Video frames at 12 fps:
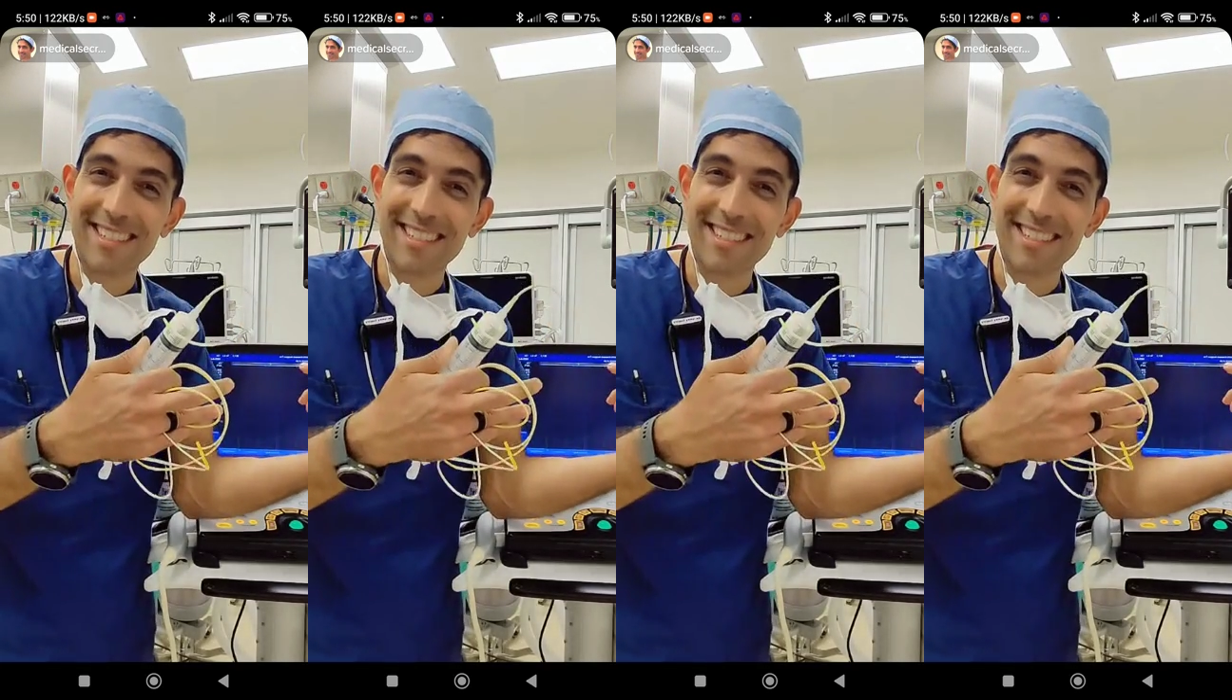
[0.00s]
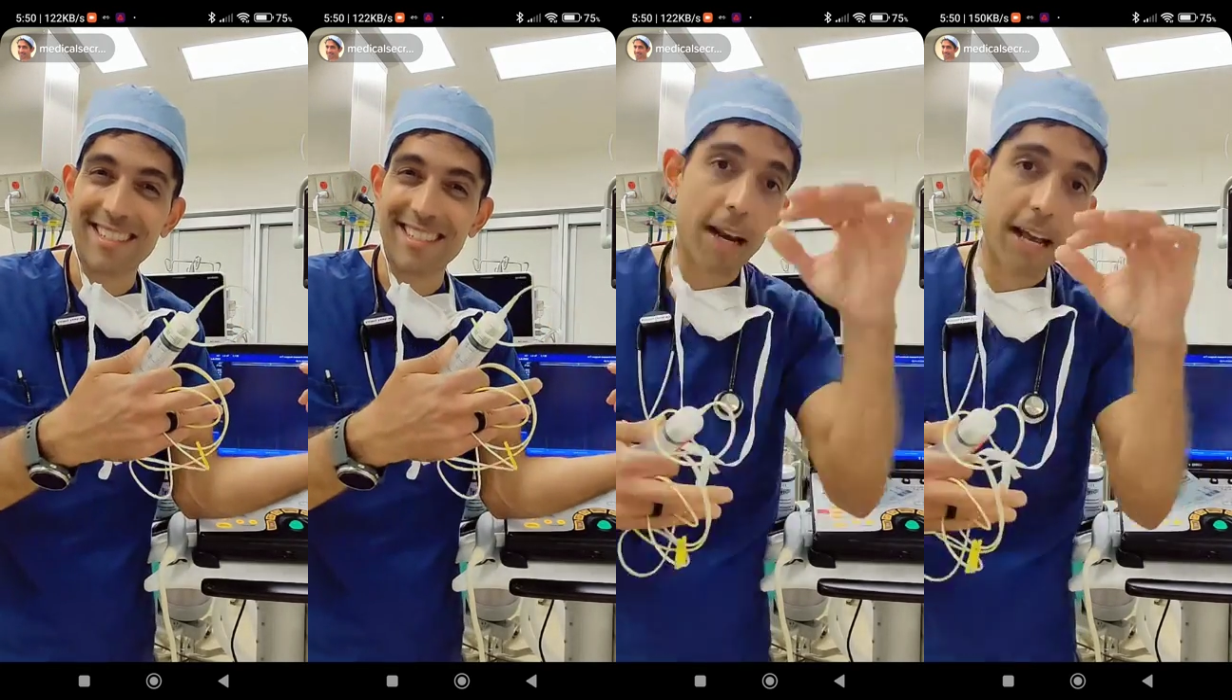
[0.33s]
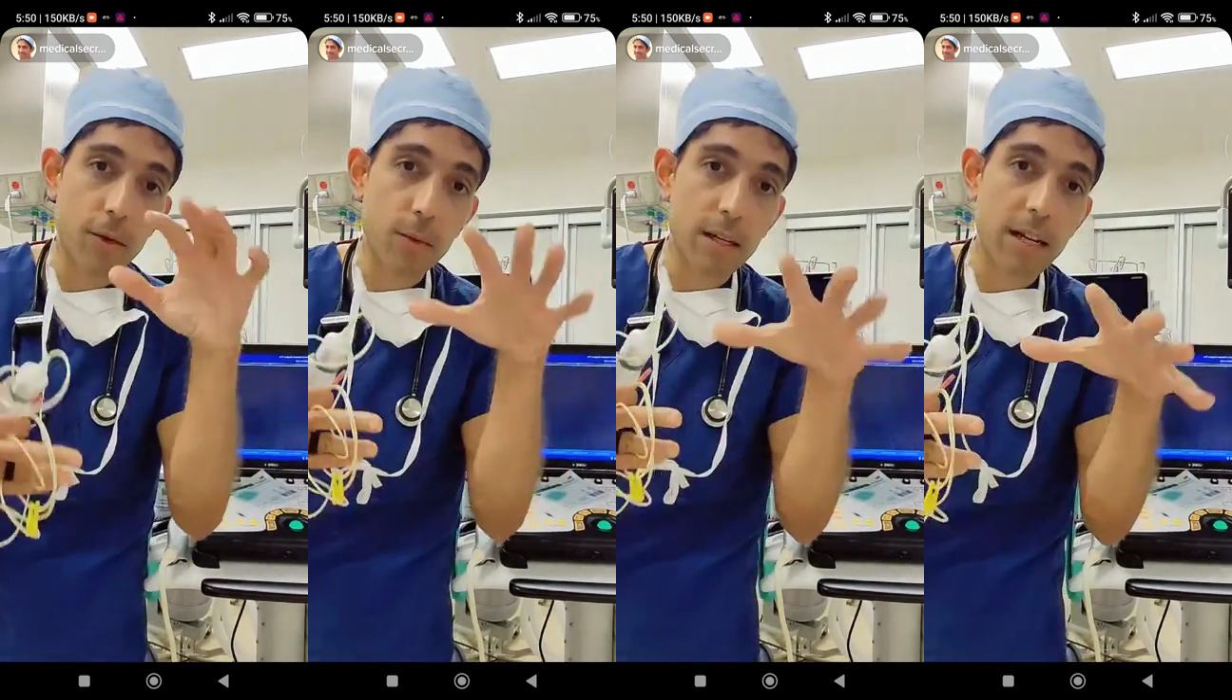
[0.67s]
but I do
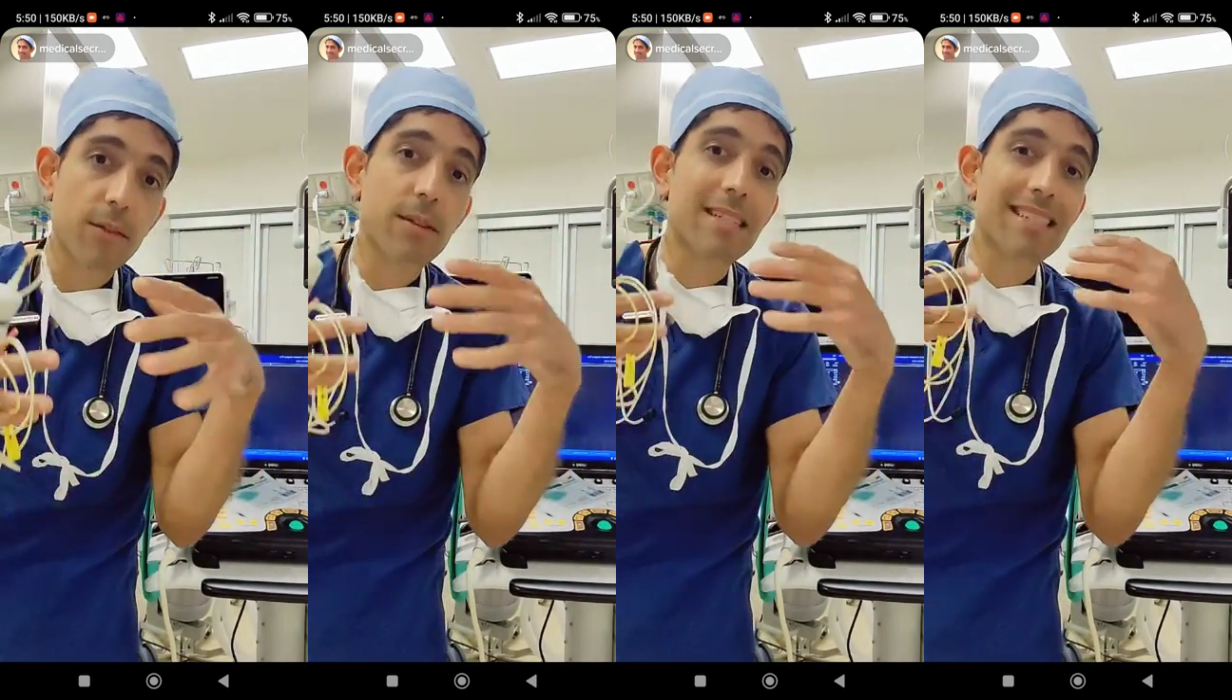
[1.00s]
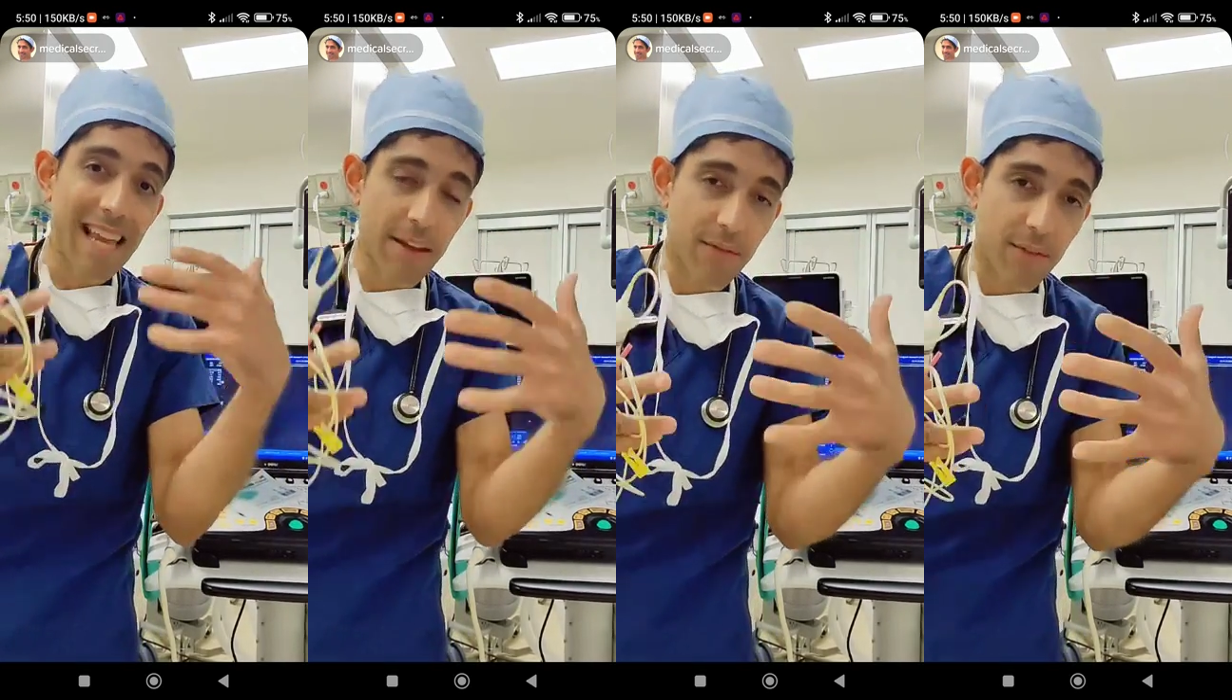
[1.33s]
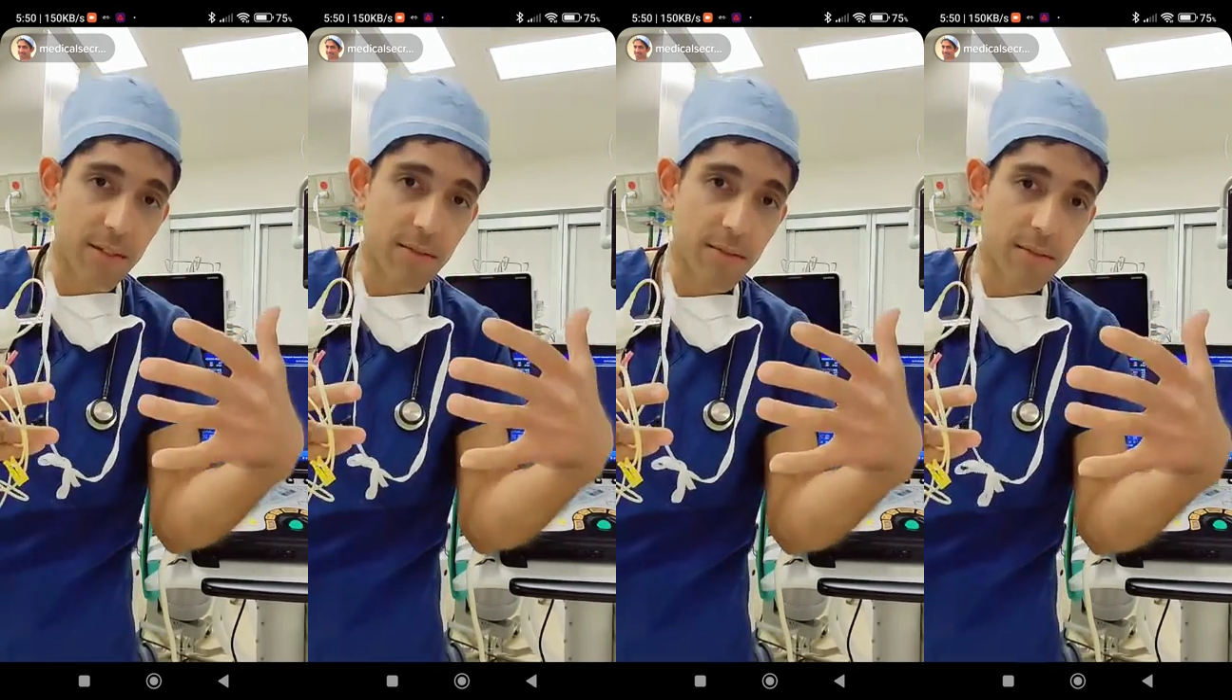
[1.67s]
whatever is
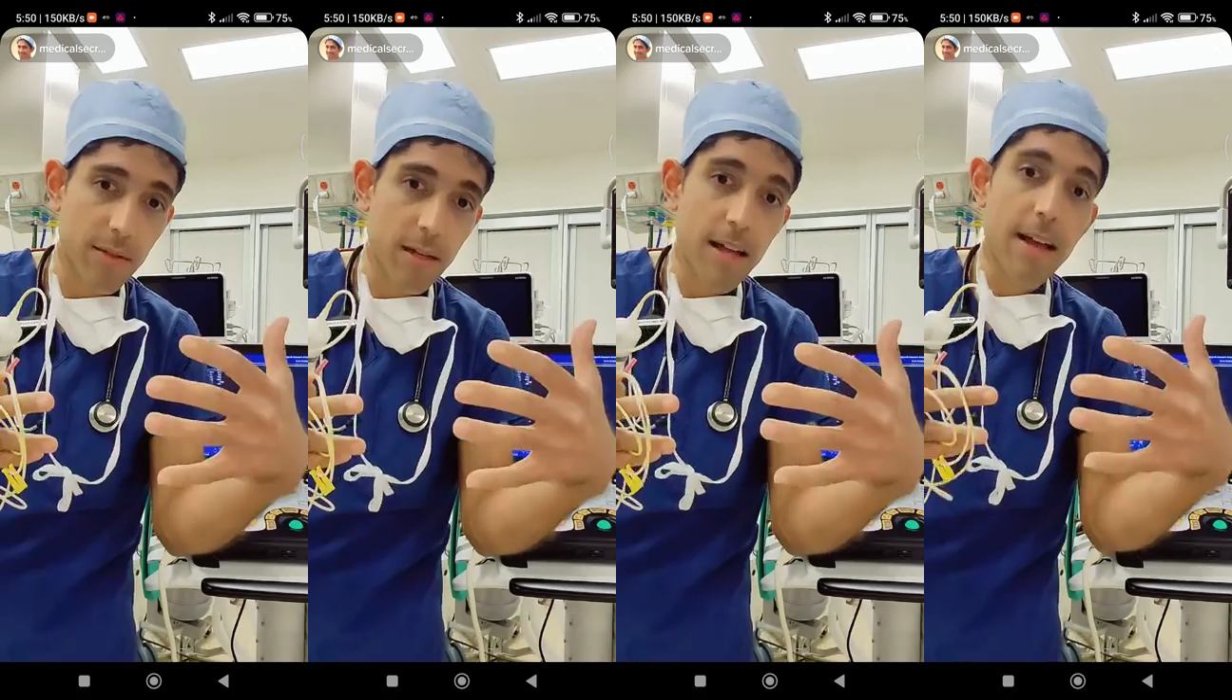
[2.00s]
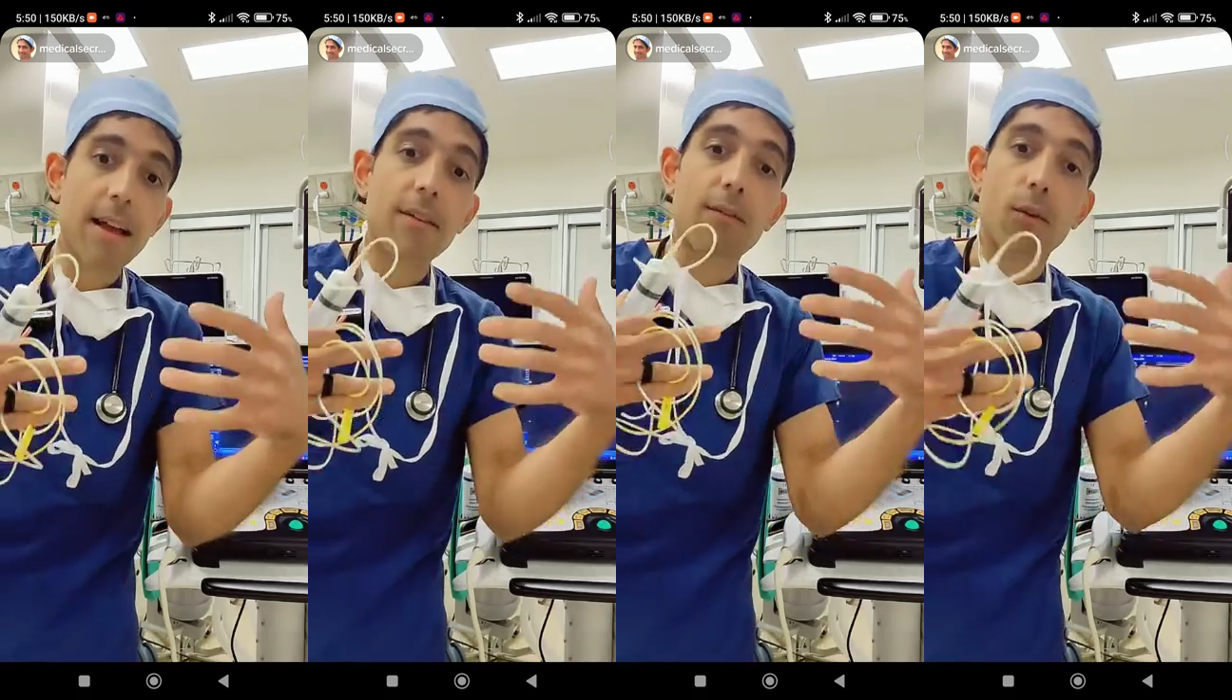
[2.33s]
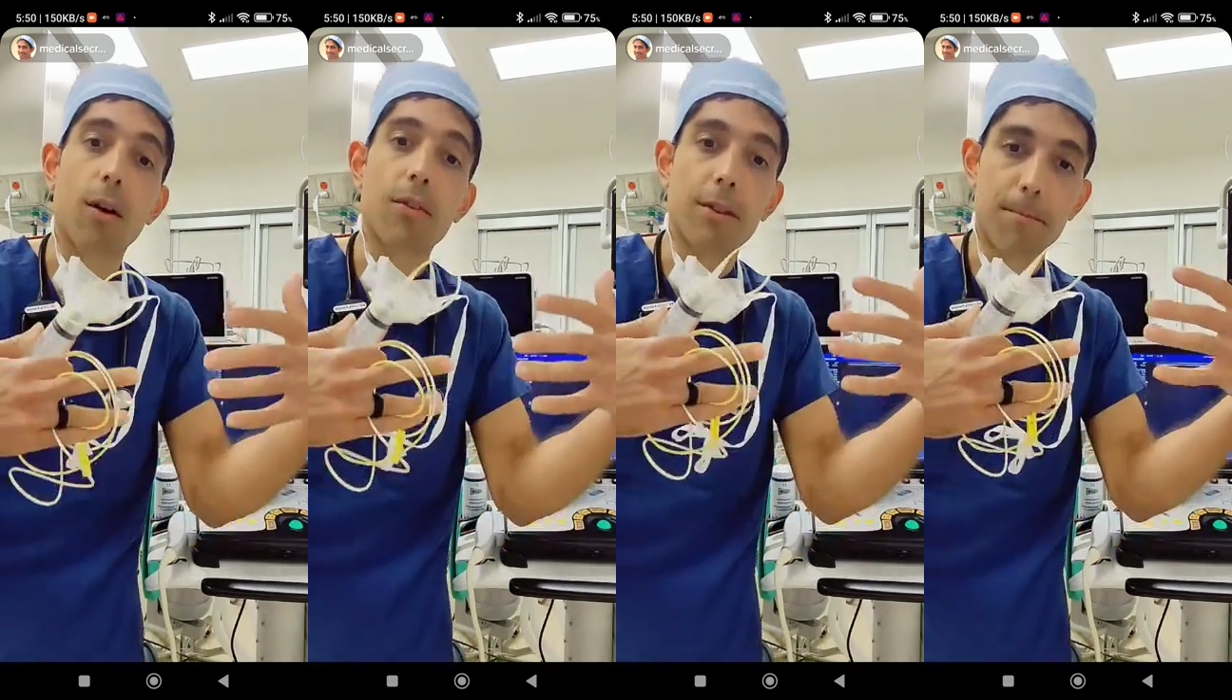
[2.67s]
safest for
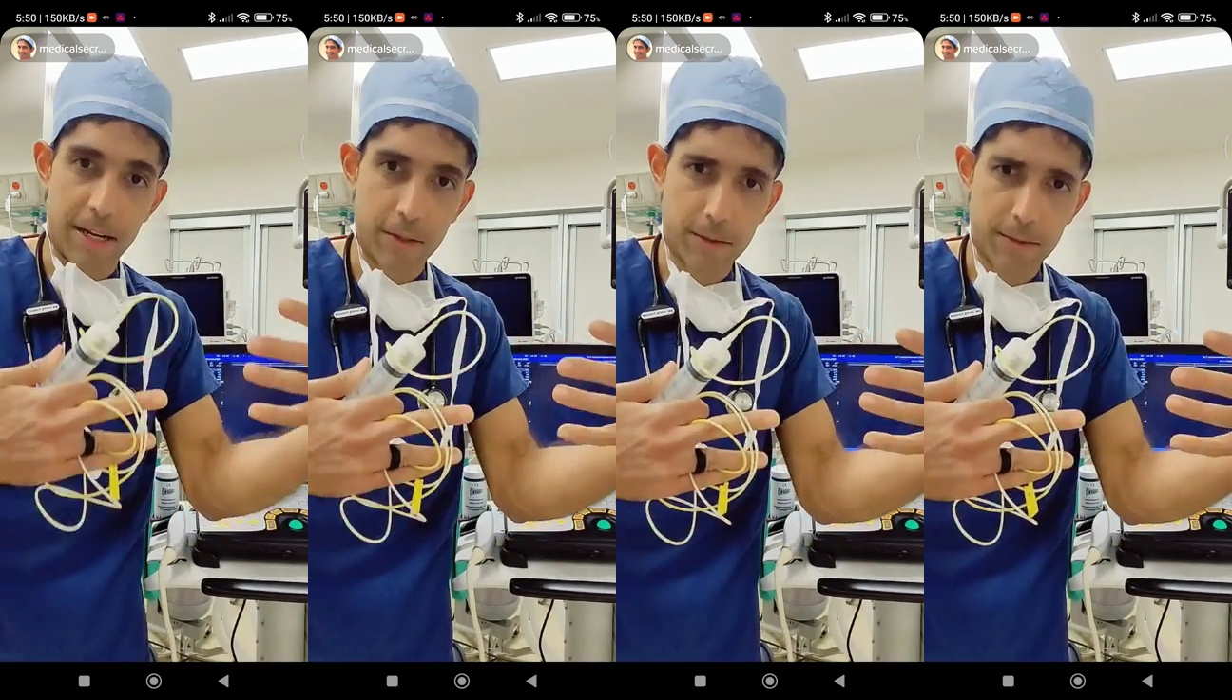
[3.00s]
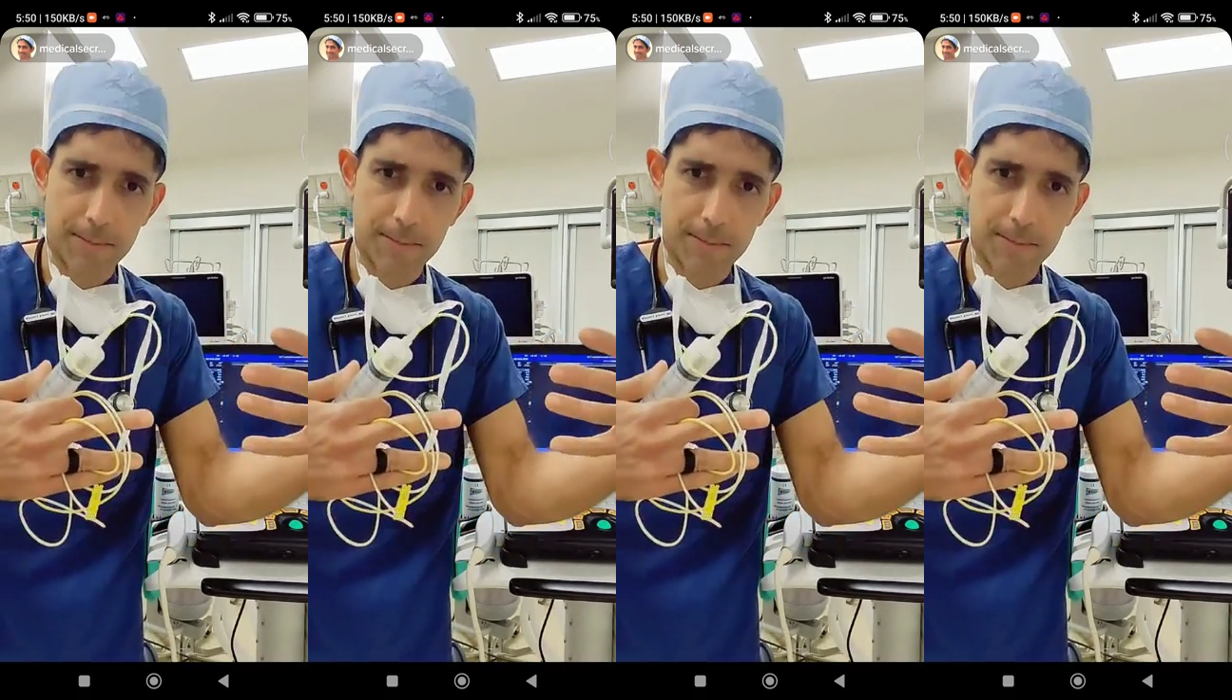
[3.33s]
the patient.